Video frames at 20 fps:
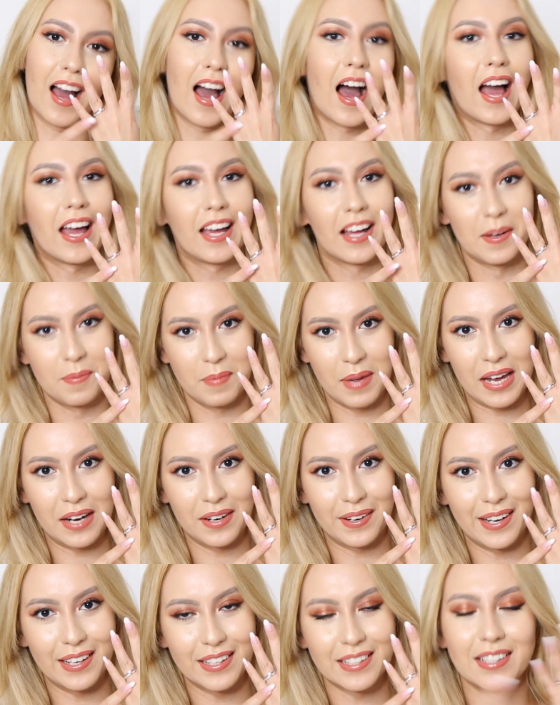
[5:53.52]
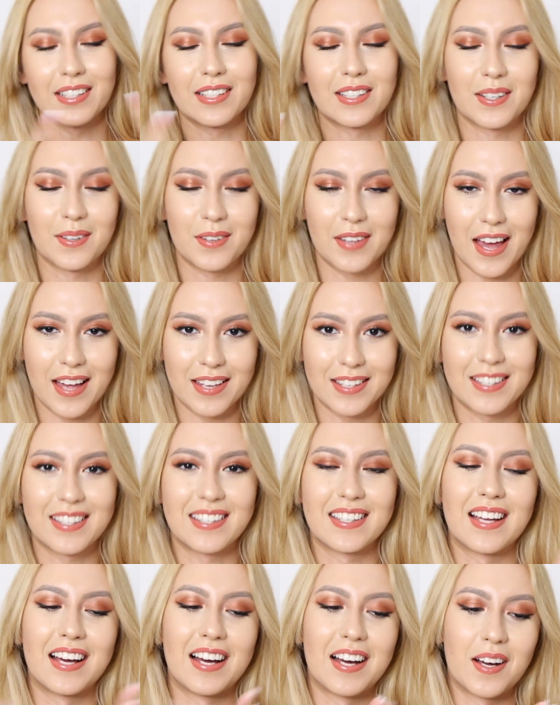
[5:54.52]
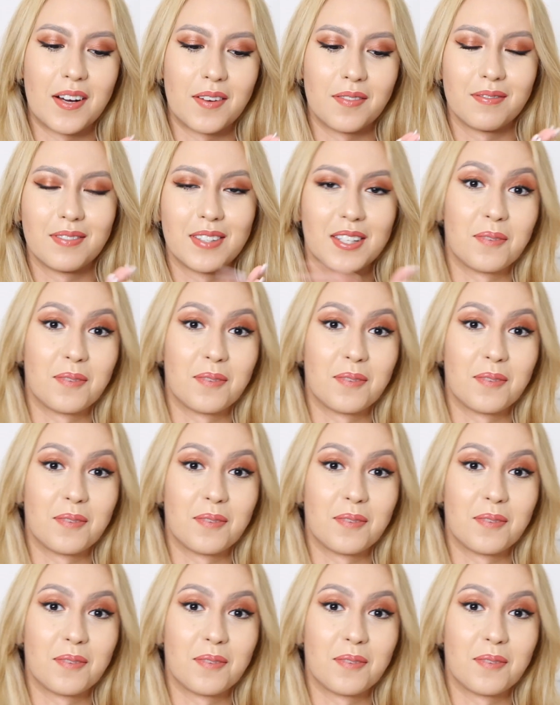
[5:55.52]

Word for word: I got married so yes um,